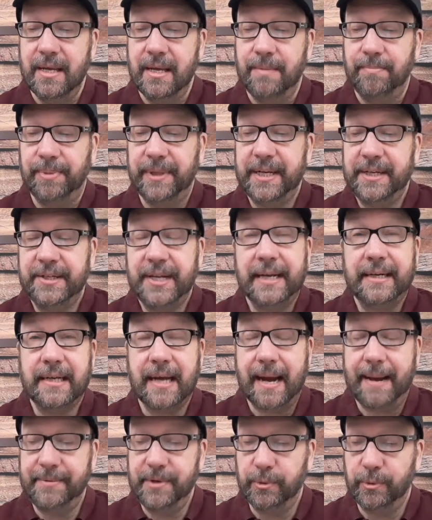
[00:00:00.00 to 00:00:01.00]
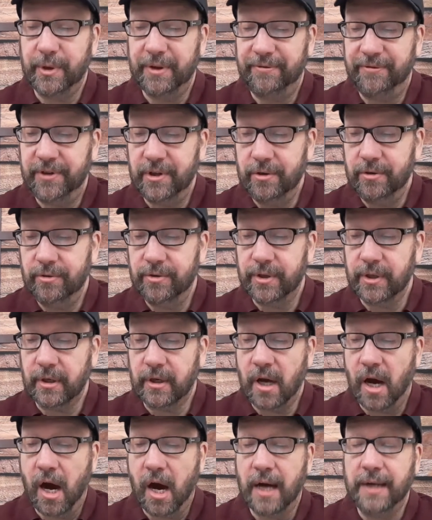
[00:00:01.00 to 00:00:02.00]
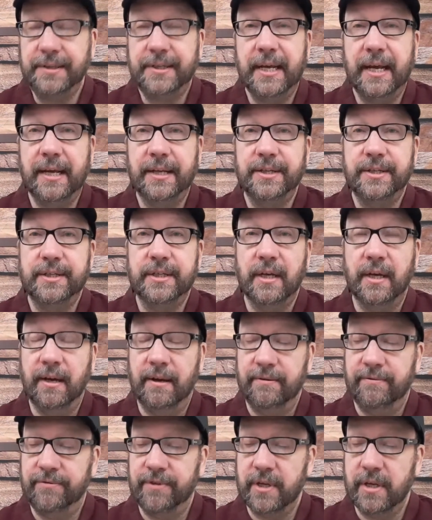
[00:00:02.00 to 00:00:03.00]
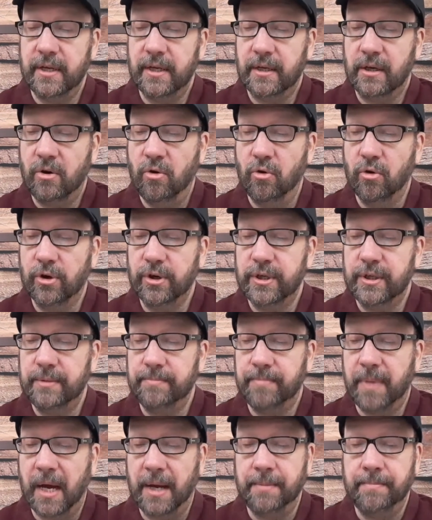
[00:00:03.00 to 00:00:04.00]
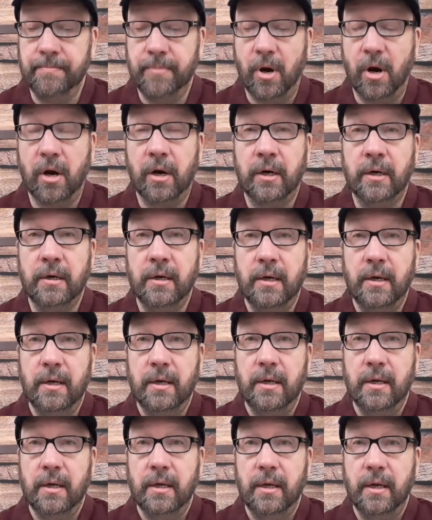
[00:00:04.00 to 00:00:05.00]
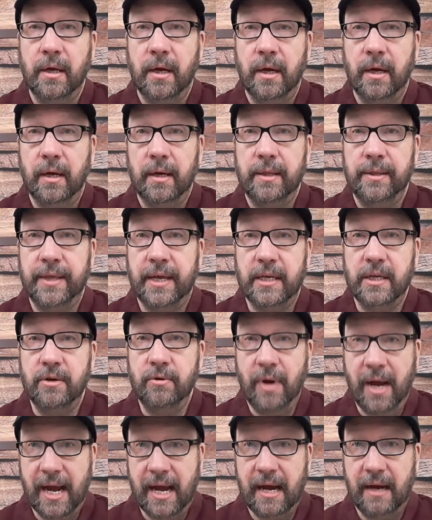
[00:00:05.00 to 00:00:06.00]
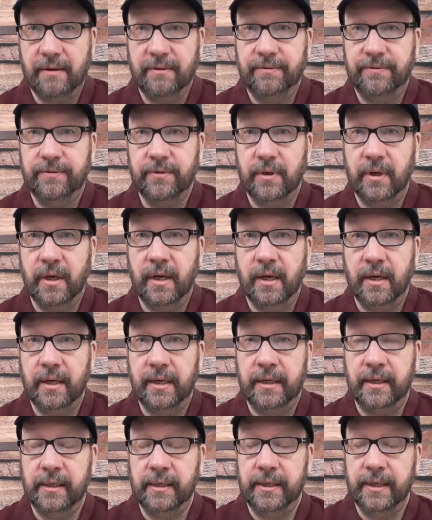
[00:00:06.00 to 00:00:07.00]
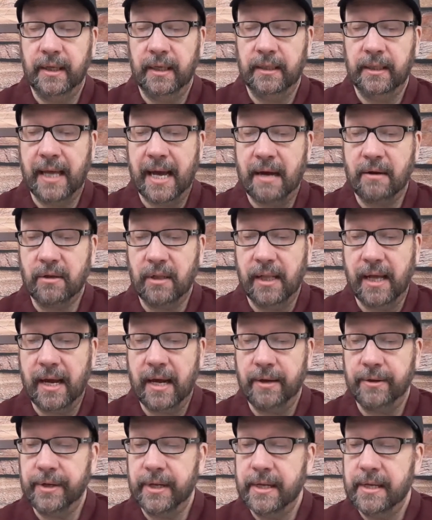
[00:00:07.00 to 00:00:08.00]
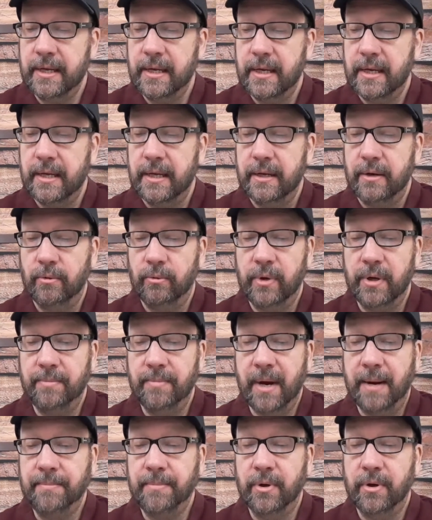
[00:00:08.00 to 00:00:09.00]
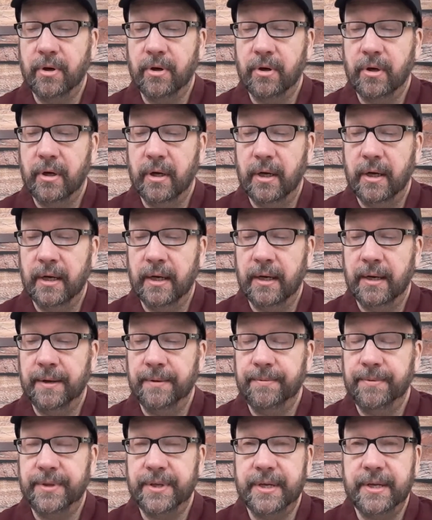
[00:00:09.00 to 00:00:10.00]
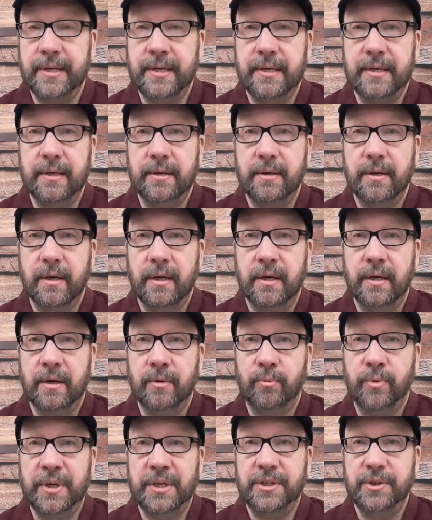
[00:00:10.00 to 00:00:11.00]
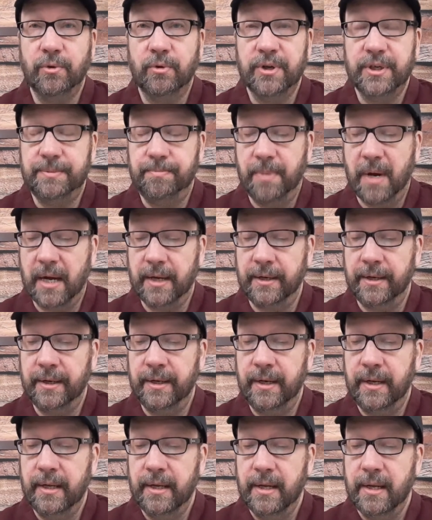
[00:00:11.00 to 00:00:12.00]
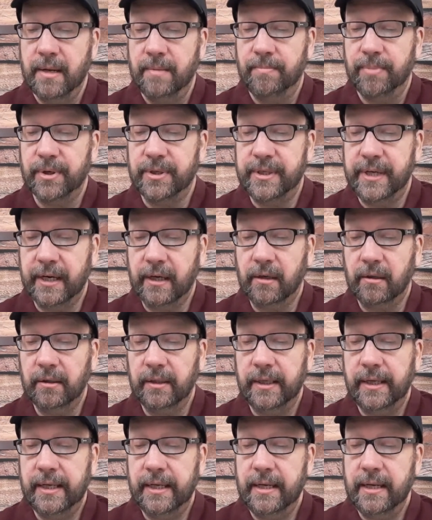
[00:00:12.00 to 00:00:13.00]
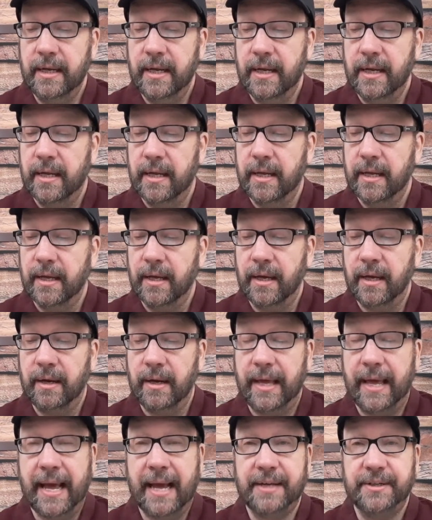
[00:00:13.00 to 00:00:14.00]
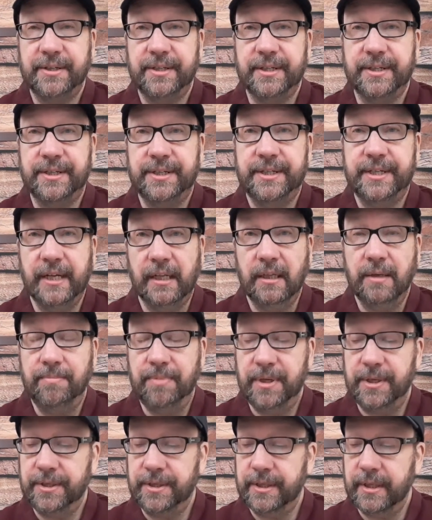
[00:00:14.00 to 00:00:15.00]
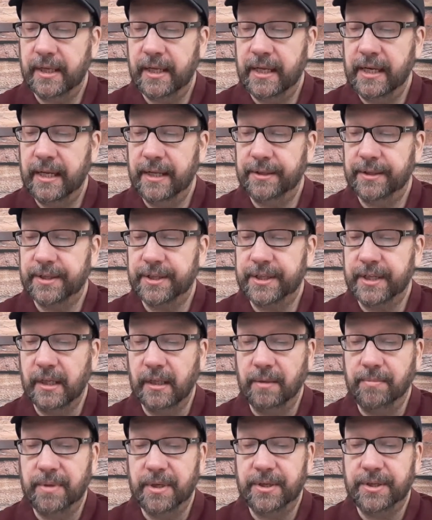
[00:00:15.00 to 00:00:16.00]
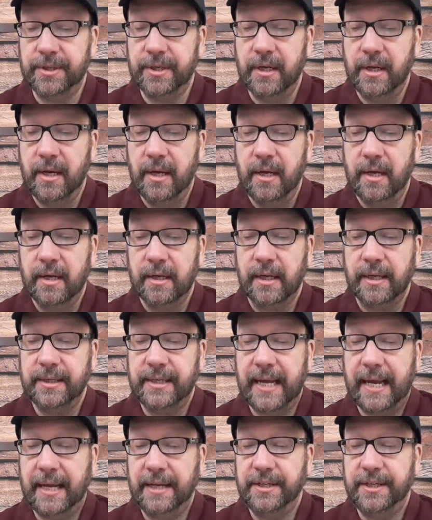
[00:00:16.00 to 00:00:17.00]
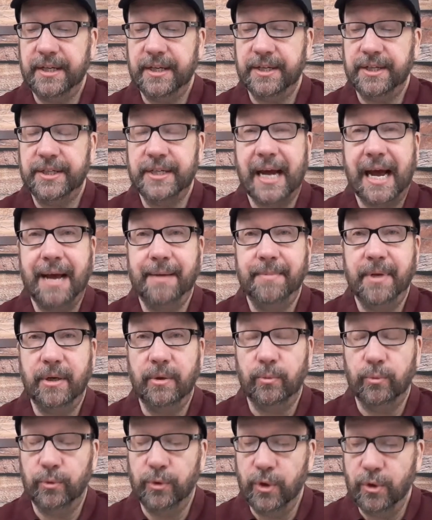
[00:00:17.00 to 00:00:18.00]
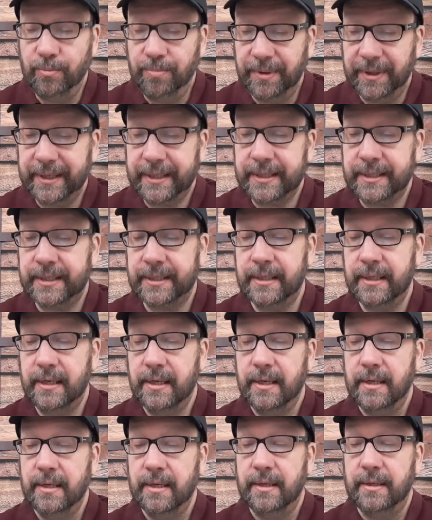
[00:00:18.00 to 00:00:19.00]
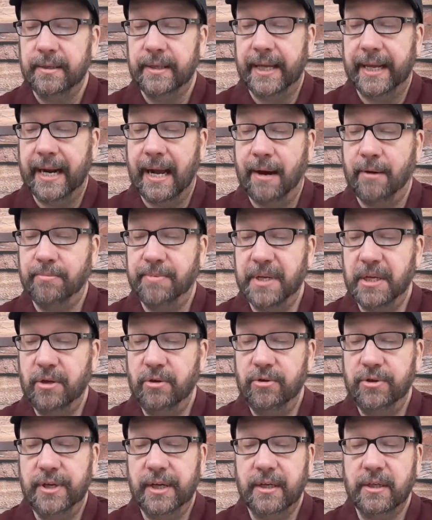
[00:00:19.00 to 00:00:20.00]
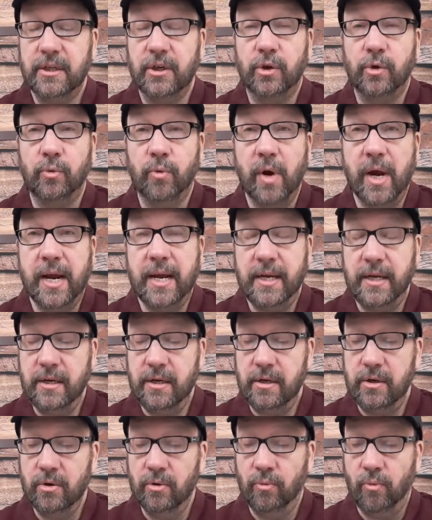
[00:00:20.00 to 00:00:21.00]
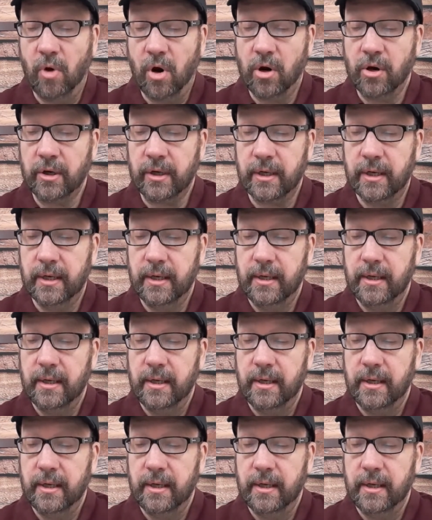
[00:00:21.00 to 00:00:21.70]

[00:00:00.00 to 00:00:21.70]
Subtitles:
Please take time to review the contents of the course button bar that you have in LoudCloud. Remember the resource button particularly has the syllabus in it. The syllabus contains the assignment rubrics that I'll be using to grade your work.